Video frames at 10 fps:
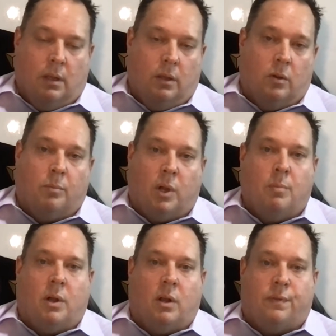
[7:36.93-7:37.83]
your
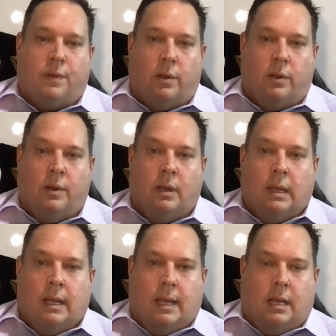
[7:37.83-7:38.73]
mobile phone
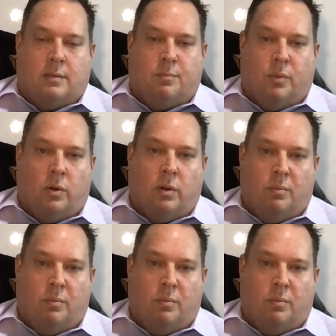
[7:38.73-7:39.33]
has more